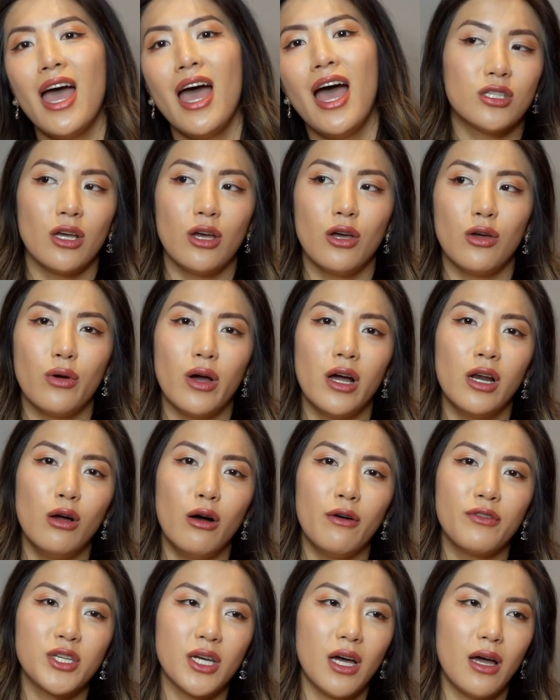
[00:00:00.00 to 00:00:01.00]
So a
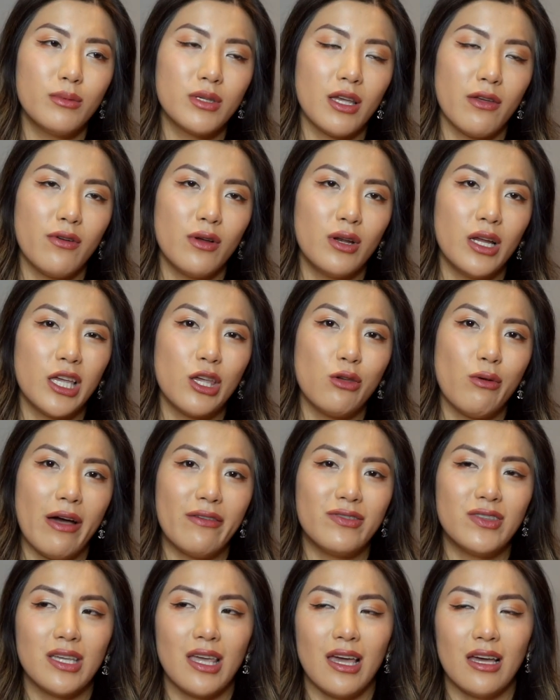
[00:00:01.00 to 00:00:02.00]
lot of times I feel like you
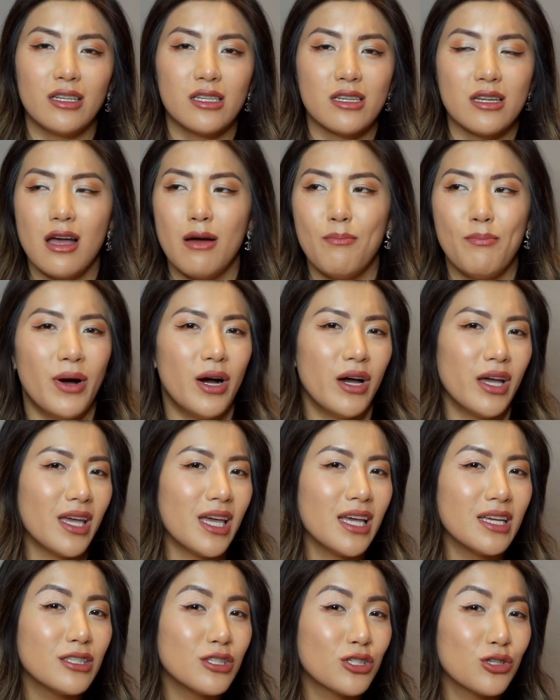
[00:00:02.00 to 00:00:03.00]
have to get buying
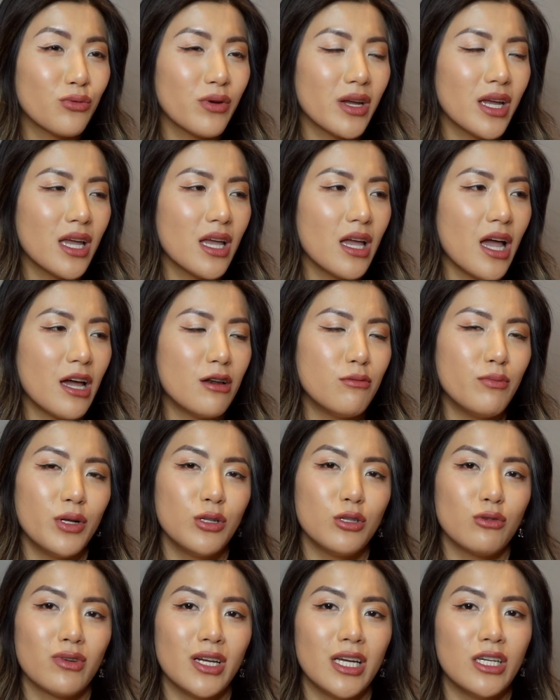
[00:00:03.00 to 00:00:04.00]
history and
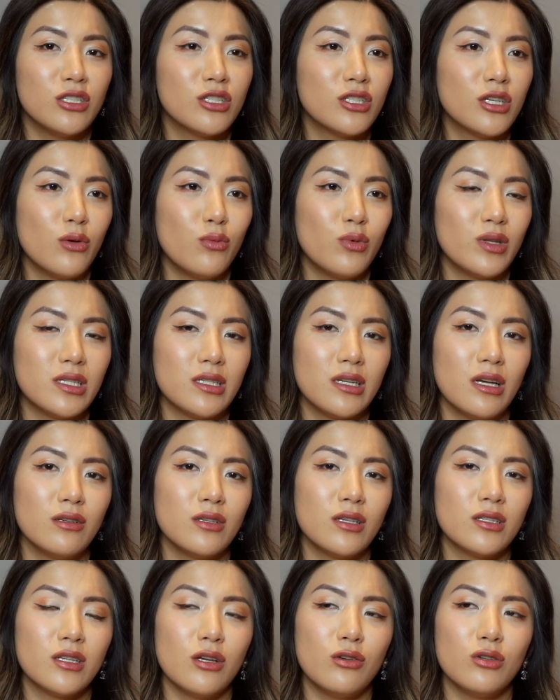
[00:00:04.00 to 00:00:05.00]
build a relationship with a
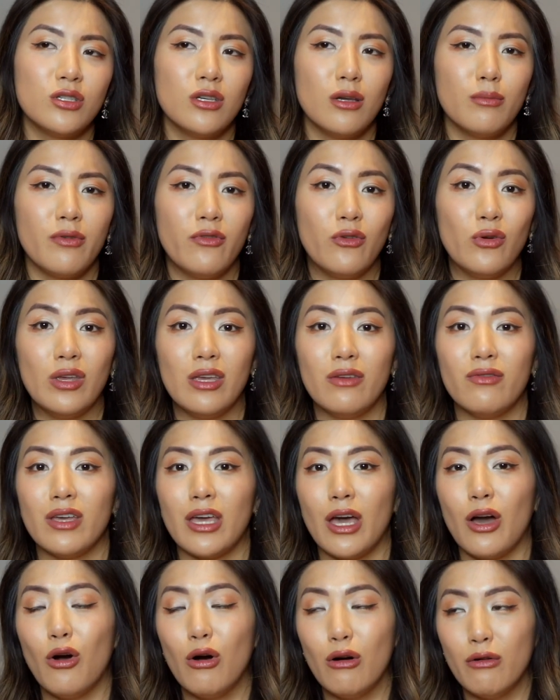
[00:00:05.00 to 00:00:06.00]
sales associate before you even
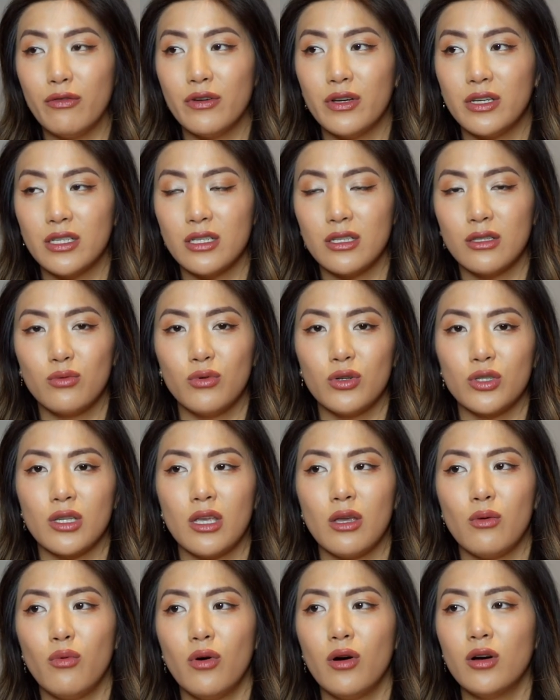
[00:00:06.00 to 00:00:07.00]
get offered the watch that
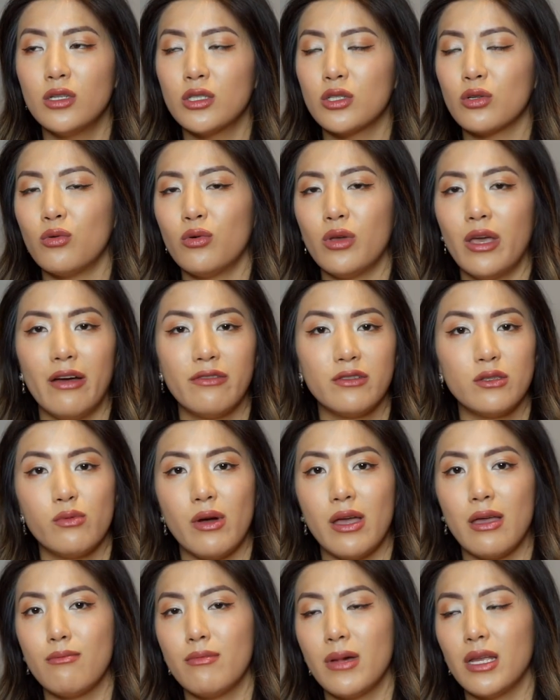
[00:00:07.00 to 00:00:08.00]
you want, or you have to
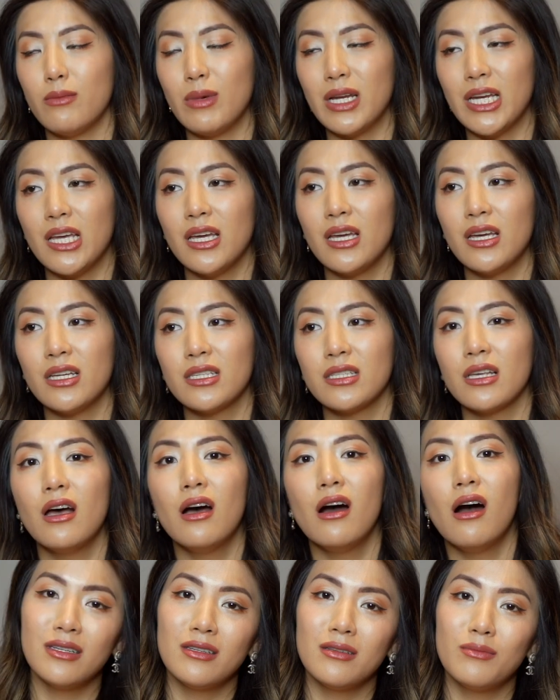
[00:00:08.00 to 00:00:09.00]
wait many, many years
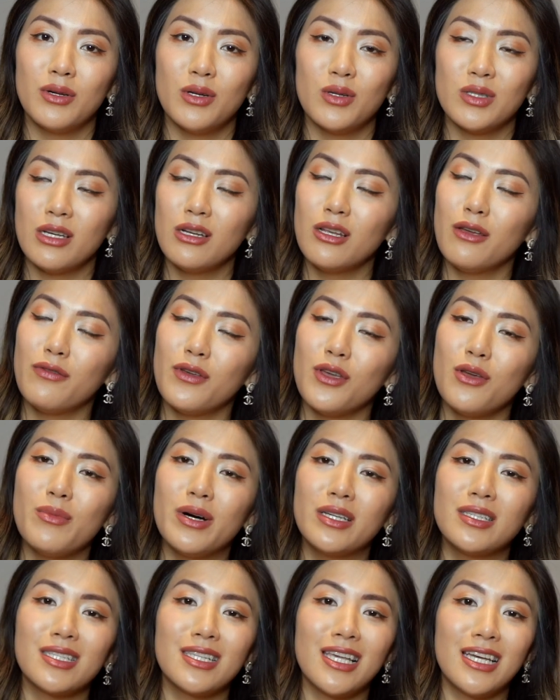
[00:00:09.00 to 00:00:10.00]
but it was only a few
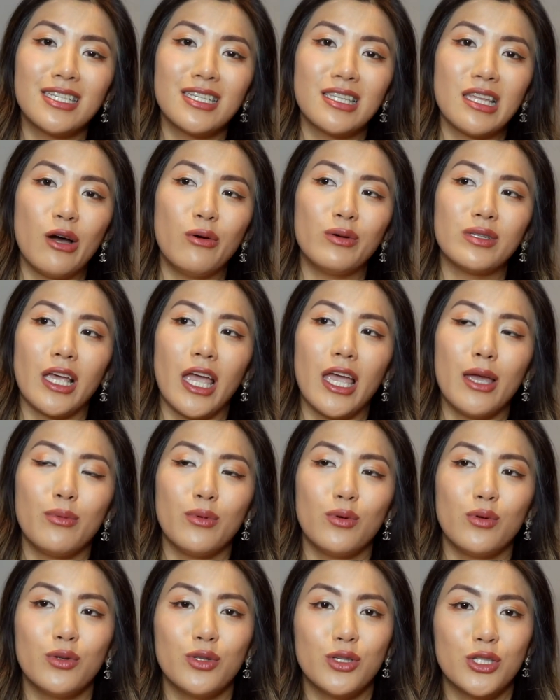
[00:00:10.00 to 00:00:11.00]
months later that I was
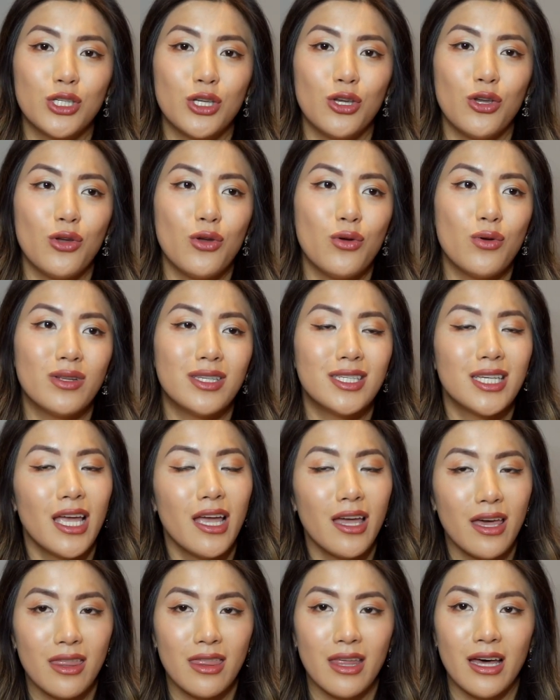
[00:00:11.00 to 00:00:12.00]
able to
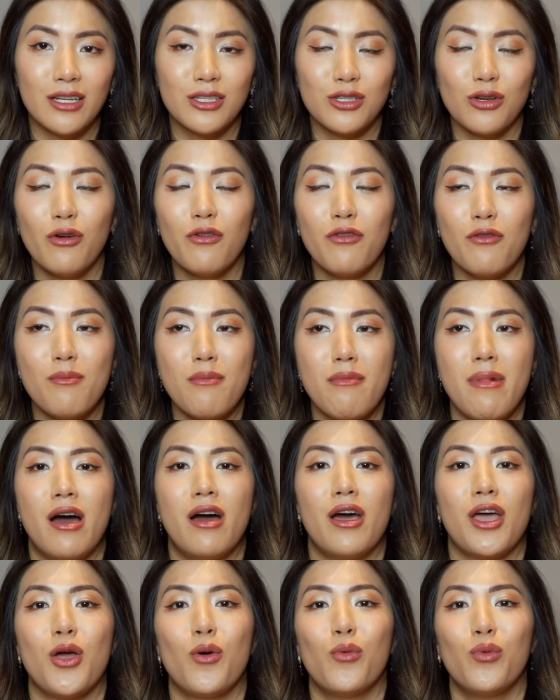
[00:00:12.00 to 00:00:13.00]
tick that off
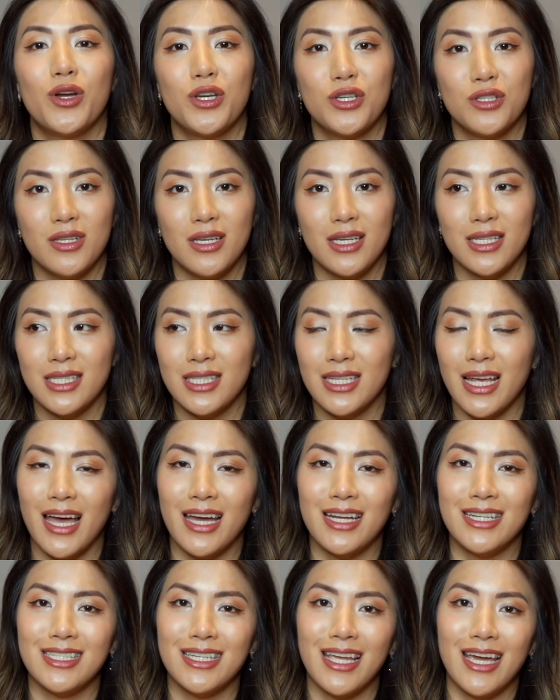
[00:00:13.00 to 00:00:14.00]
my wish list
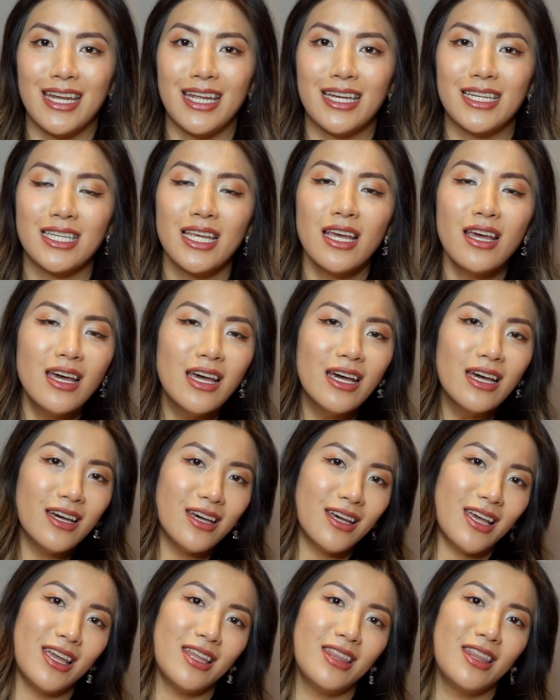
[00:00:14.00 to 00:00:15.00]
and get it
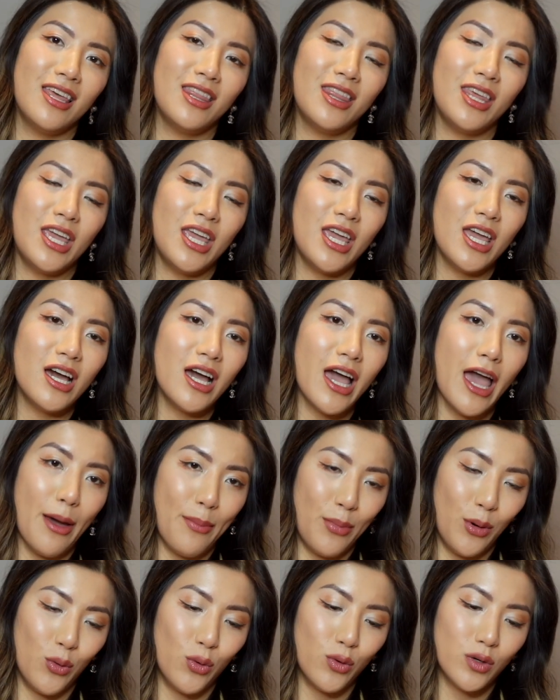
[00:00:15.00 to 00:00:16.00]
in the
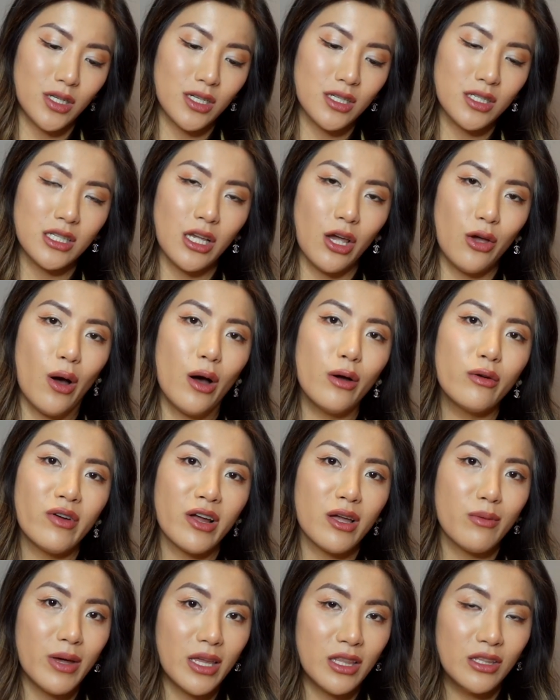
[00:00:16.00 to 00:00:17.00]
airport. So I would
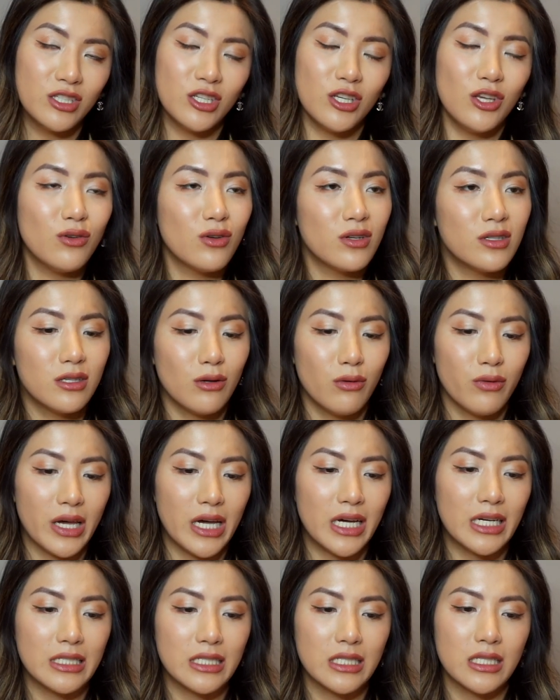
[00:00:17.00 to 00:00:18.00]
recommend you consult
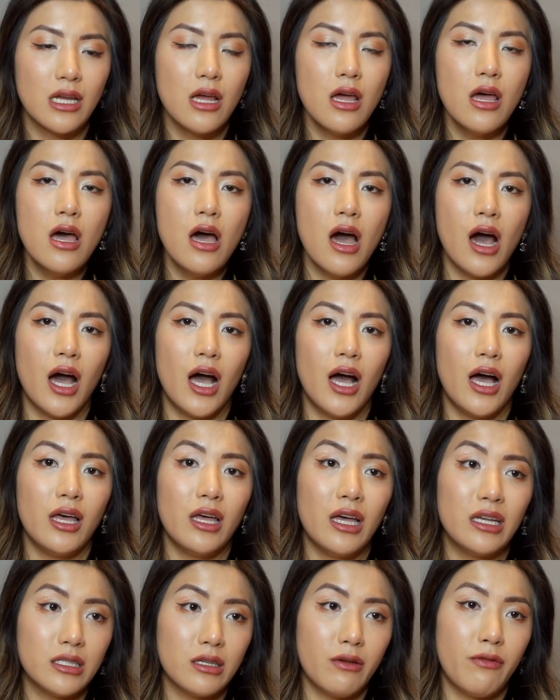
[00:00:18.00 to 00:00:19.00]
that uh,
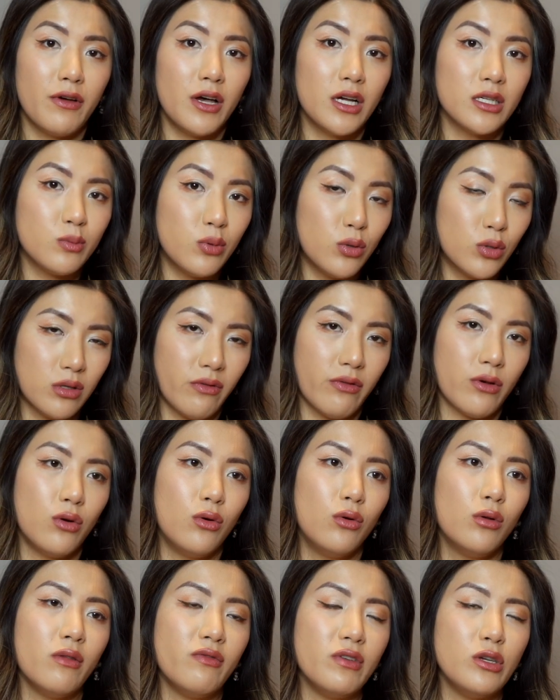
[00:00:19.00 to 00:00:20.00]
as a first port of
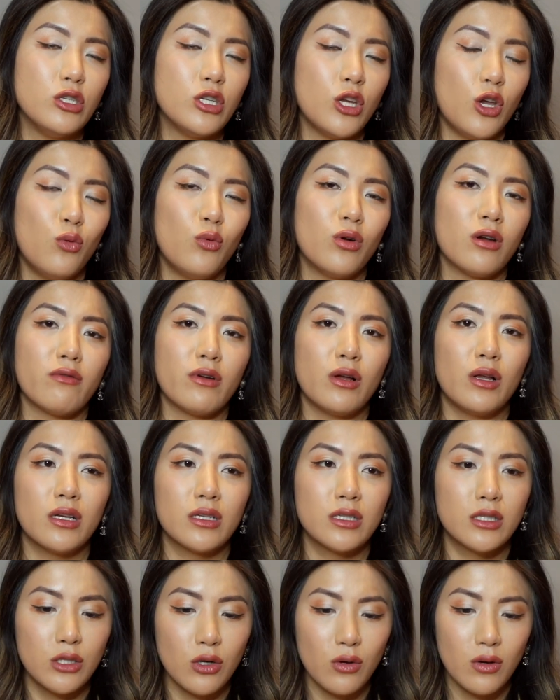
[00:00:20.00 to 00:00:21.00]
call if you do want to roll
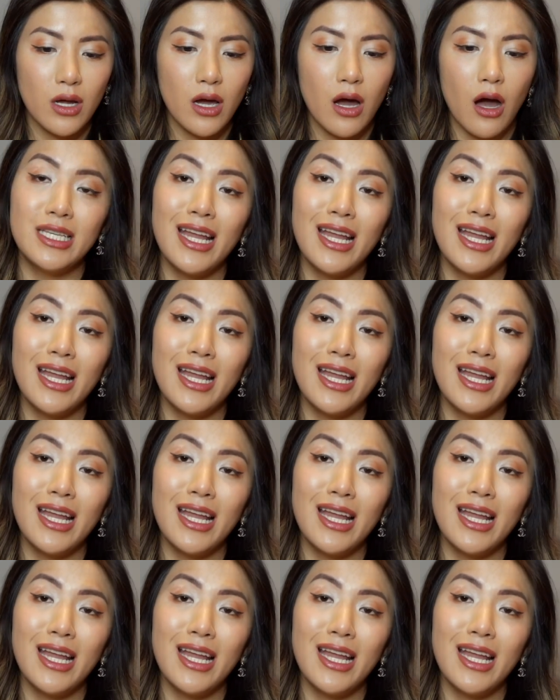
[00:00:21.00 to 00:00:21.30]
it sooner.